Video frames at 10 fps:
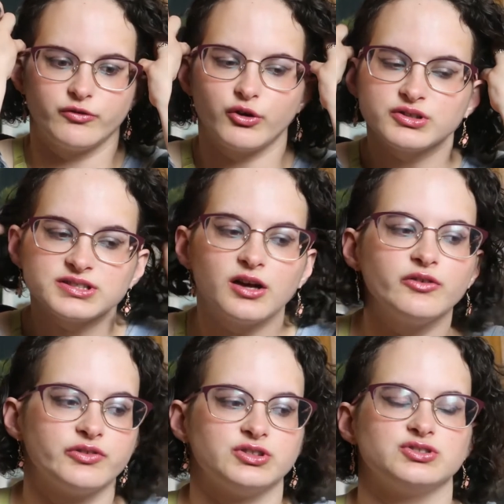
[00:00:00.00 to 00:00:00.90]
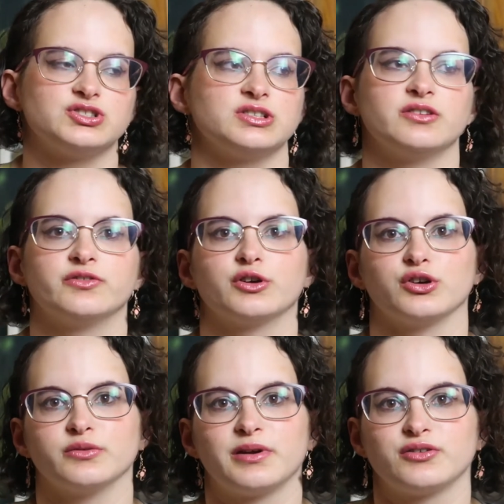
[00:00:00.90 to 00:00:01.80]
of herself, and she didn't feel
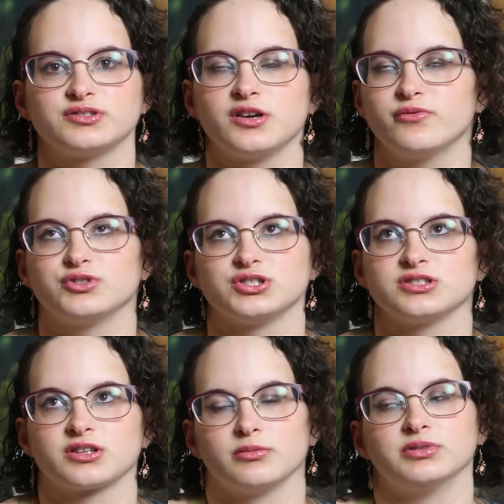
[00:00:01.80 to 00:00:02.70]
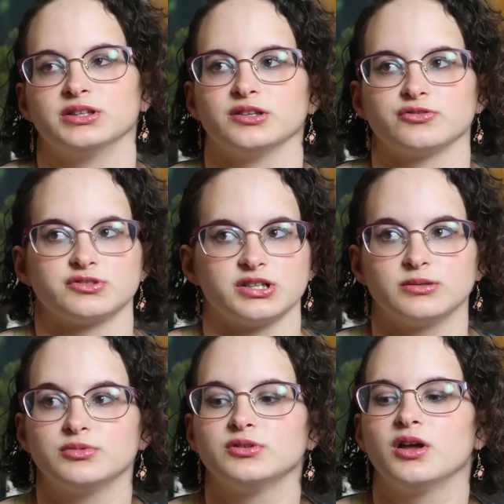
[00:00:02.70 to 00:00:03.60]
good about herself, which is completely
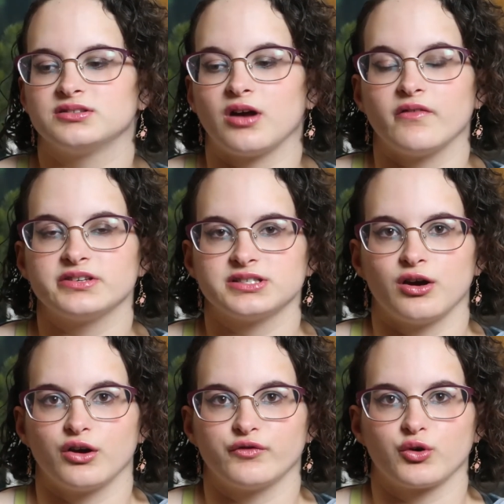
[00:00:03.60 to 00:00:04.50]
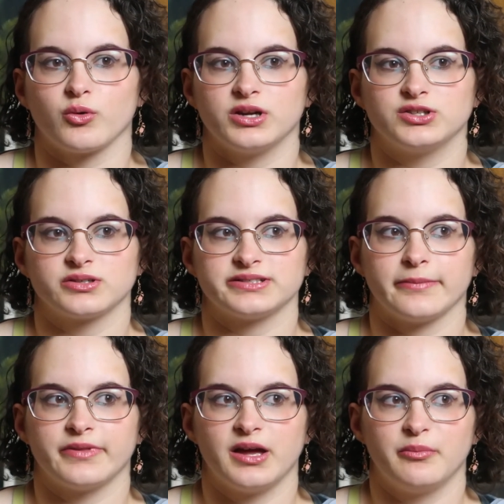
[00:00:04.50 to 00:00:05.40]
understandable. It's obviously hard for Courtney to
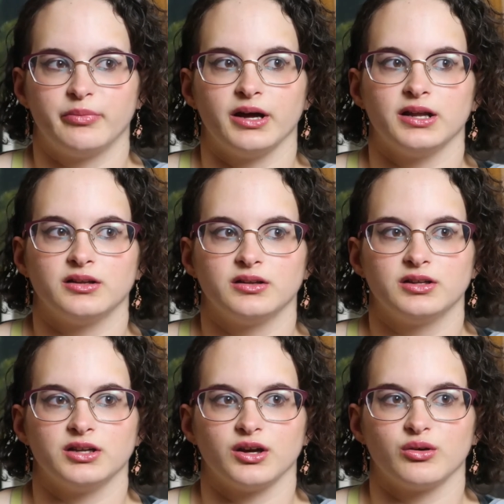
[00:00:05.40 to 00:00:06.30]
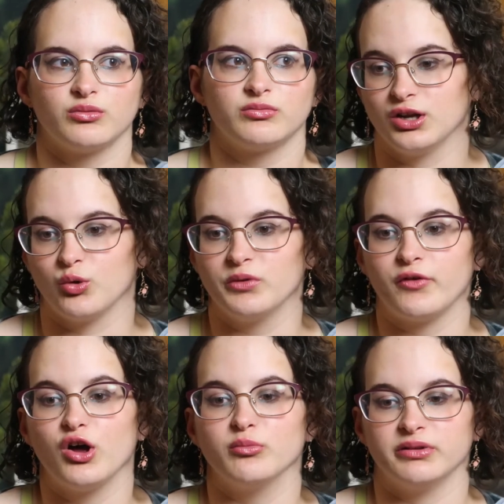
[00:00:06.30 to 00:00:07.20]
accept that, but you know, you know, we've
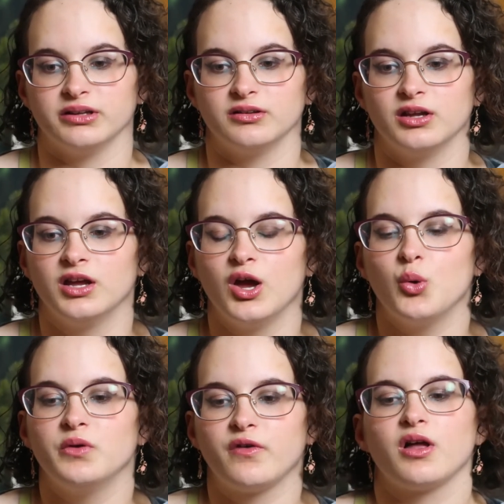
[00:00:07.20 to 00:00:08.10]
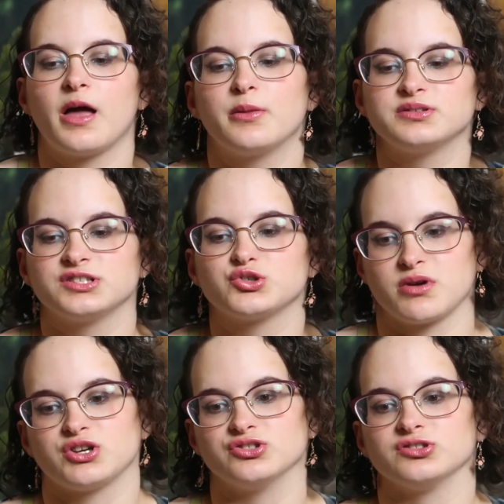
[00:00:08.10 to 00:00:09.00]
all been We've all had those
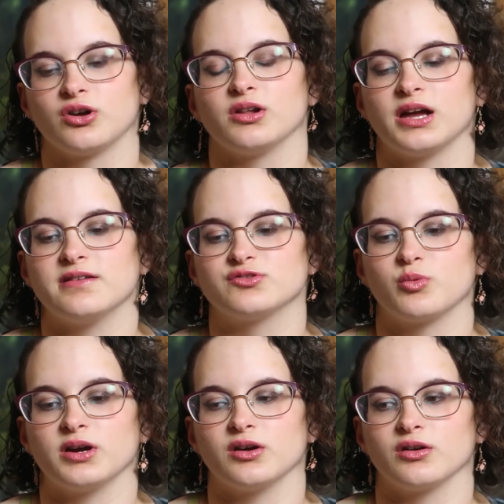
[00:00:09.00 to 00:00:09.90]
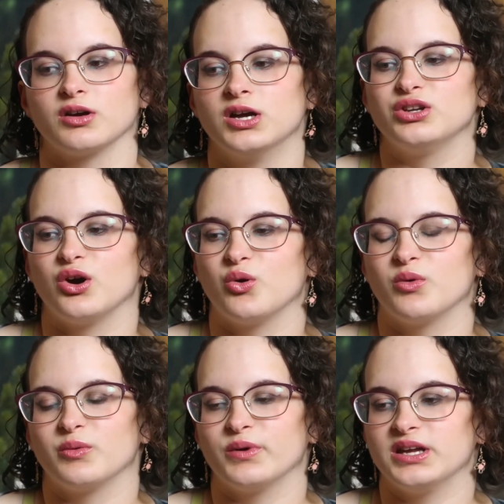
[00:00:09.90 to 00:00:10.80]
situations in our lives where, you
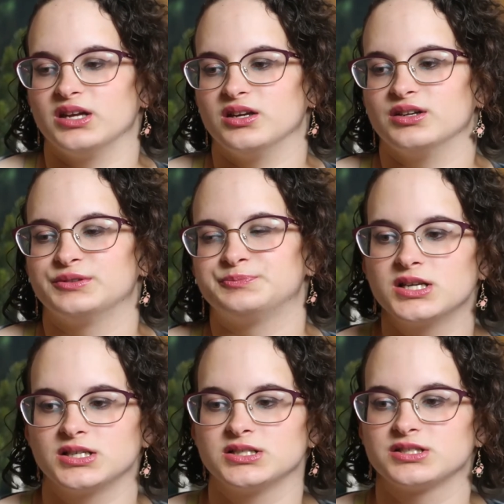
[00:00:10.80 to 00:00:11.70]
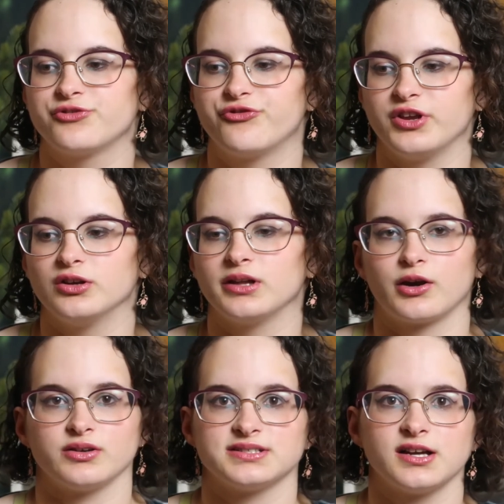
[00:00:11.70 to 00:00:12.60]
know, we didn't feel like
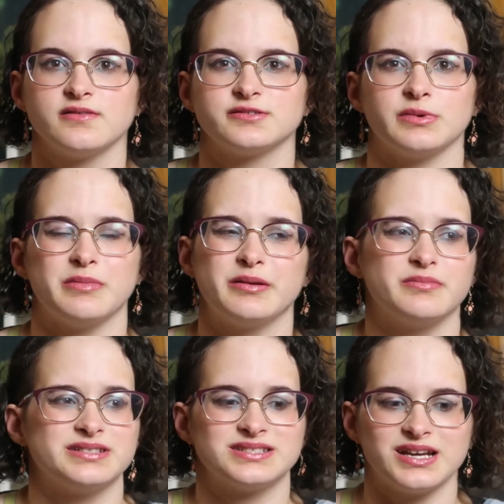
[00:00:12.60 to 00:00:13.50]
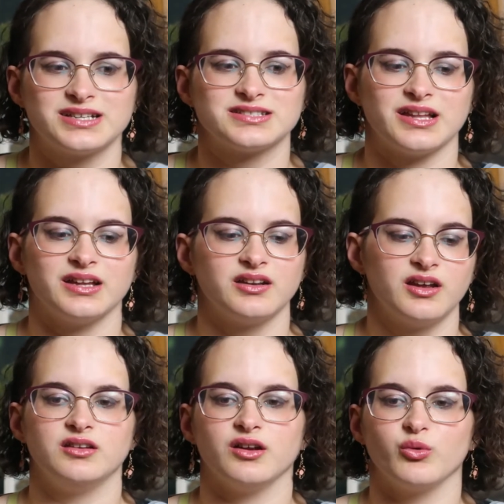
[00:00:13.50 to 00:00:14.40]
ourselves and we made mistakes that,
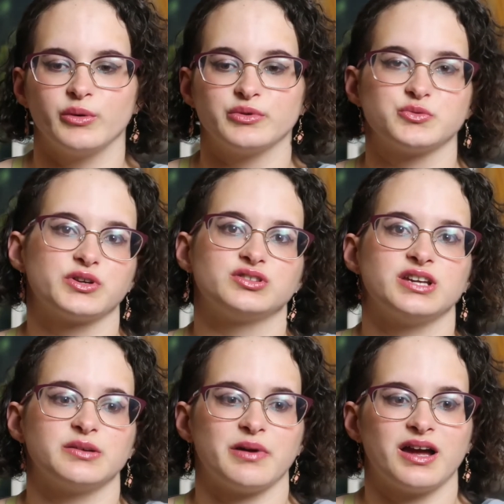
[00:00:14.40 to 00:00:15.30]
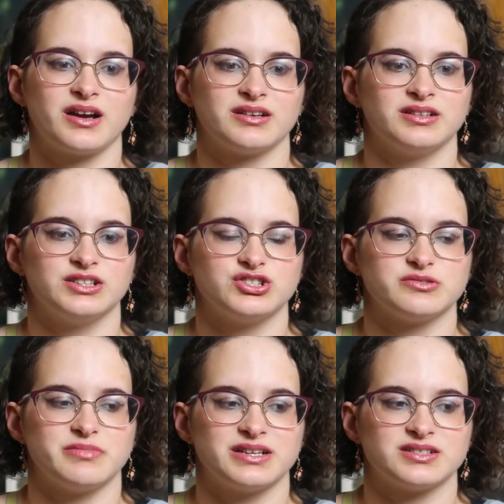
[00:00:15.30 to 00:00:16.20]
you know, we wish we could take back and it
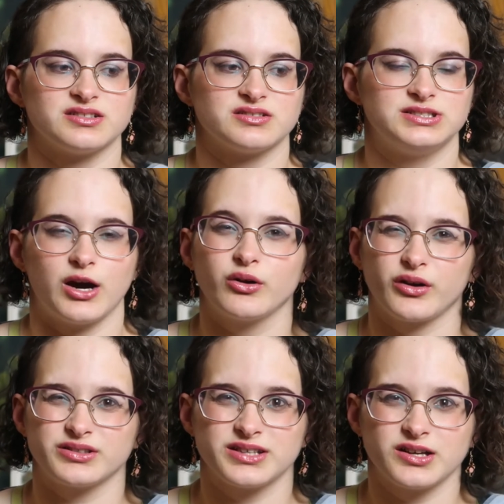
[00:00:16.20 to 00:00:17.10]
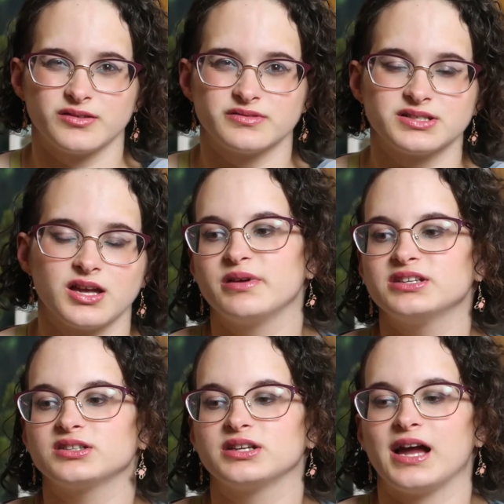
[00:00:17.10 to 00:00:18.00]
just makes us doubt ourselves. So
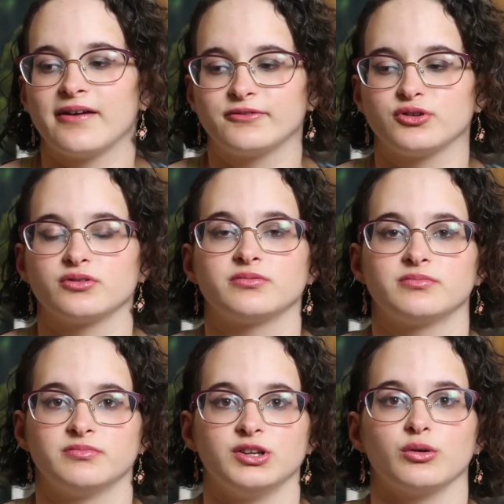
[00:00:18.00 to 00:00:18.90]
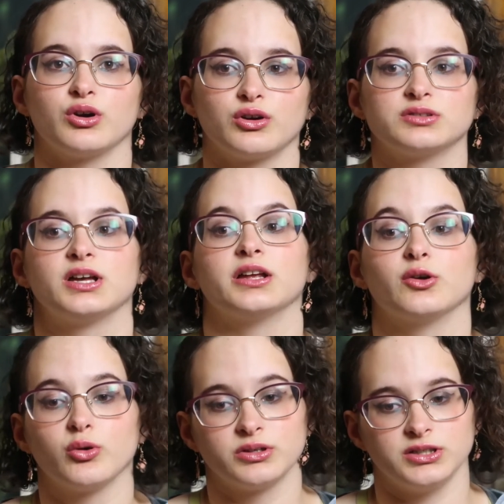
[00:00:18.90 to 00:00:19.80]
basically after, you know, her telling
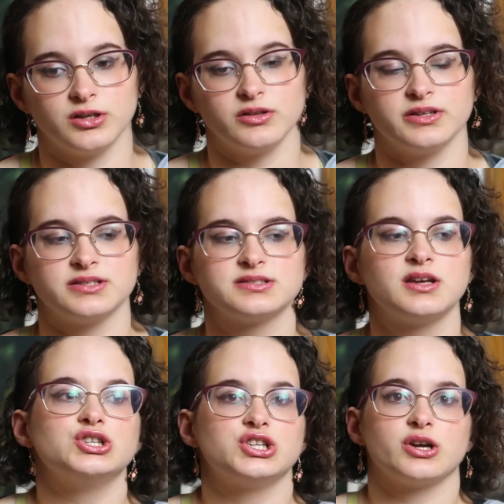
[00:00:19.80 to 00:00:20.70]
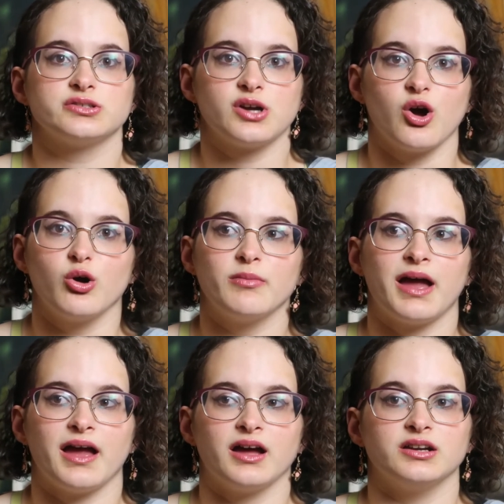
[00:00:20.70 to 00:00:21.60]
Courtney all this, she goes home
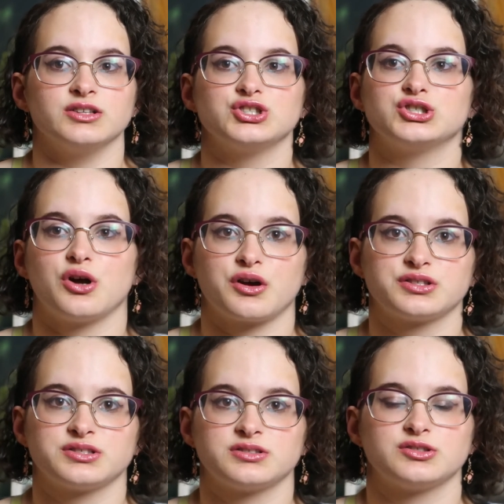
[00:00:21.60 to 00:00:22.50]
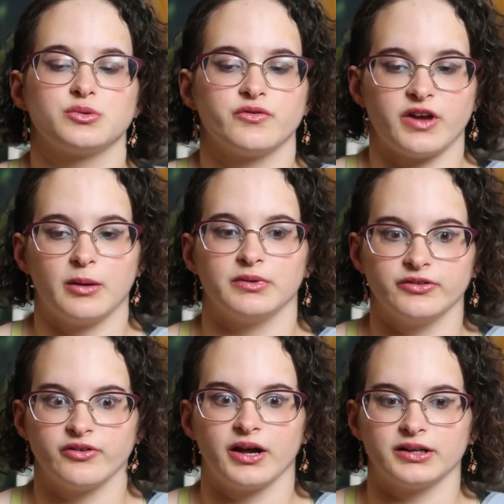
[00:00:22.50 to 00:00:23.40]
and she talks to her family
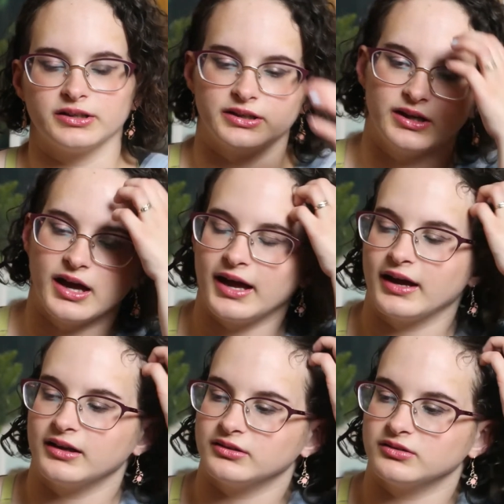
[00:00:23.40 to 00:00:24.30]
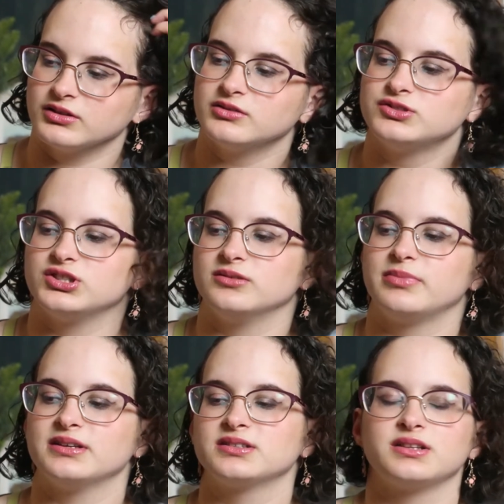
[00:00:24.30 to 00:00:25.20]
finally and she
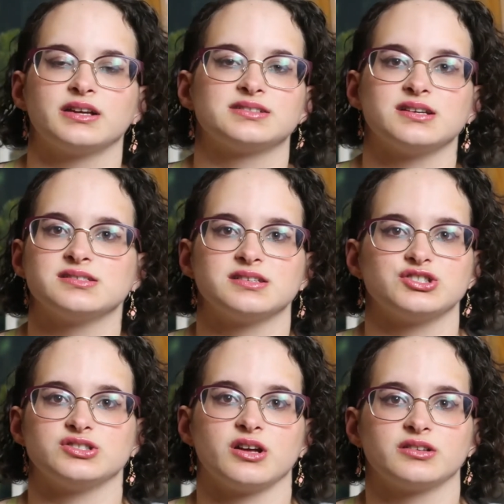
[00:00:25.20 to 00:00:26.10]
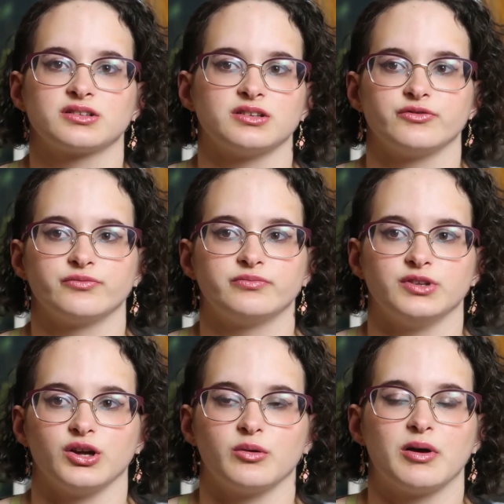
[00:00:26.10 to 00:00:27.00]
basically like says that she's not gonna, you
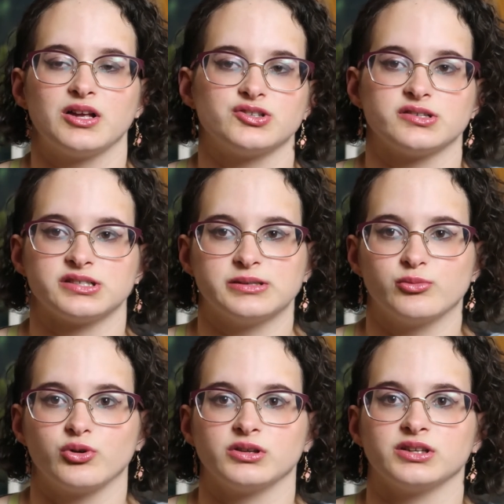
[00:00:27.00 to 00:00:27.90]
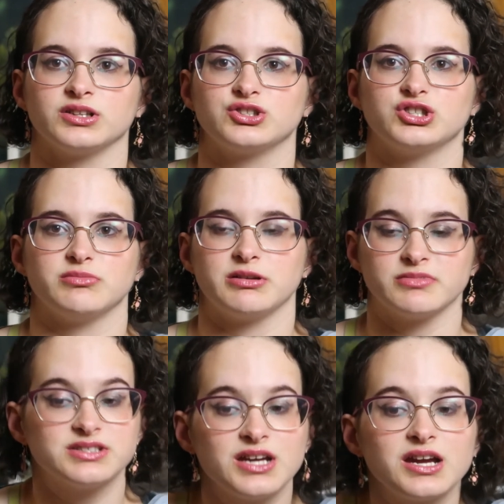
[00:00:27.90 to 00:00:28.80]
know, apologize anymore and that she made a
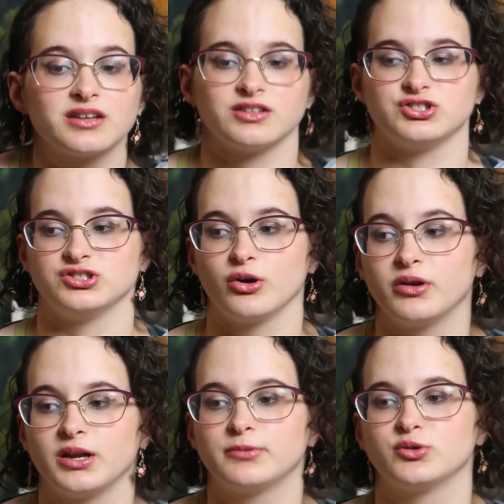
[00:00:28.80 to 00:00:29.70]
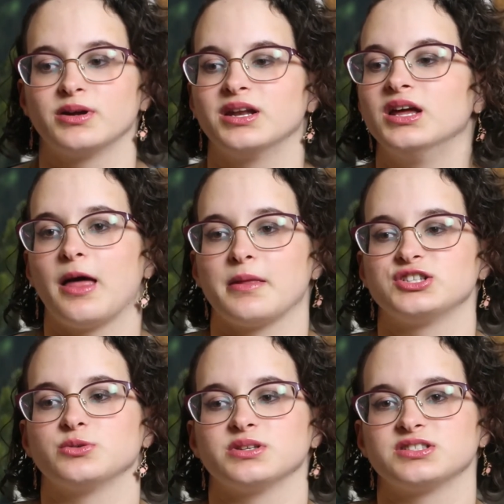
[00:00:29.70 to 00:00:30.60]
mistake and that she's owning up to it and that
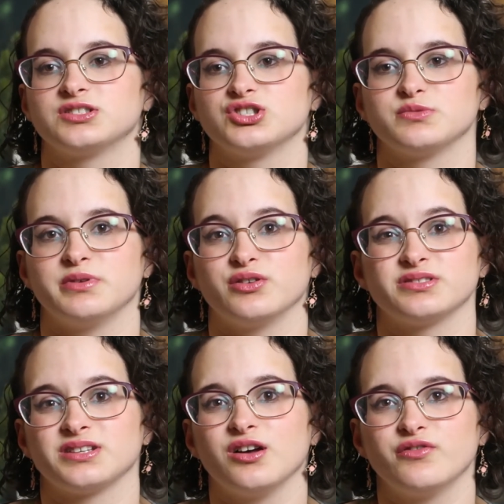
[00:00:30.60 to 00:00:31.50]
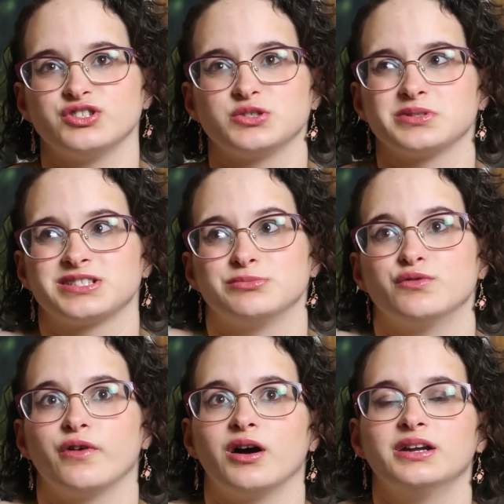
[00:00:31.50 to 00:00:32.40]
she wants to just be herself and she wants to
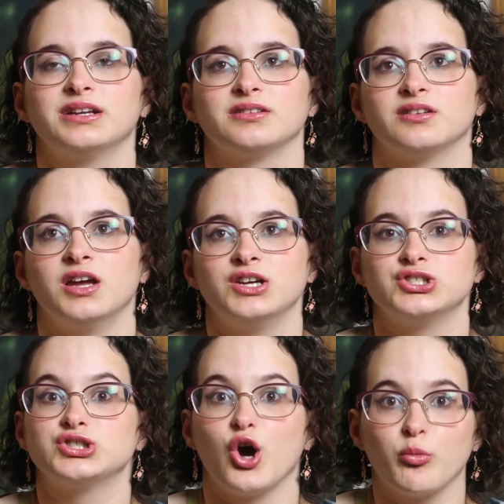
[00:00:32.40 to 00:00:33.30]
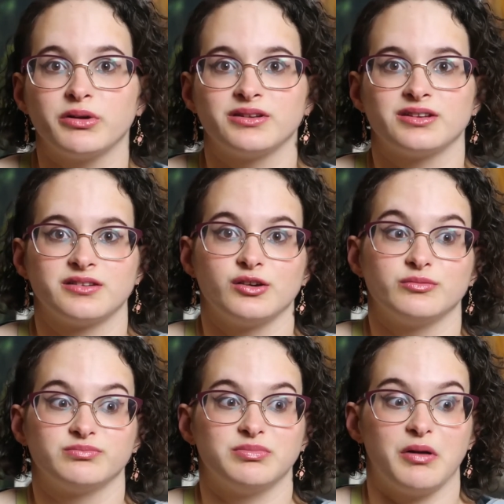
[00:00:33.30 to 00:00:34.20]
move on and she's hoping that
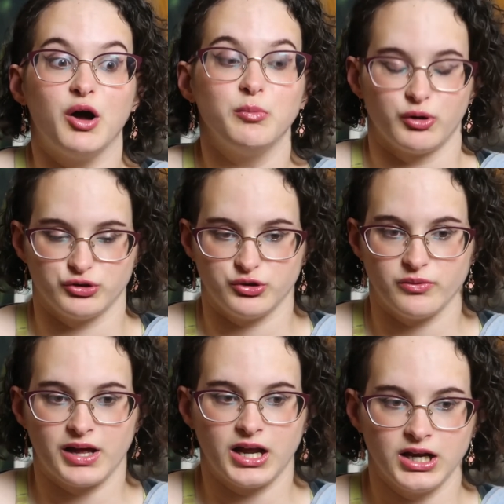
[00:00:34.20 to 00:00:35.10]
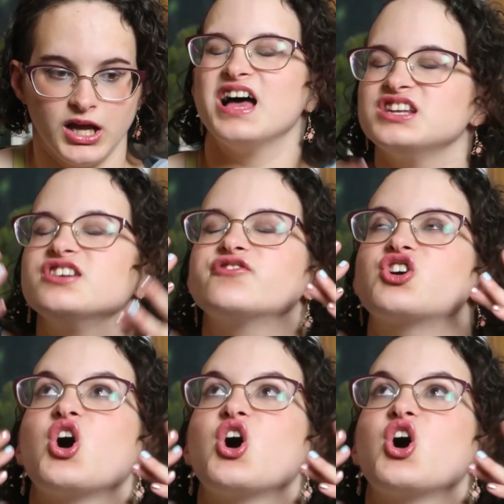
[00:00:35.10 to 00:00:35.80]
they'll help her do that. And of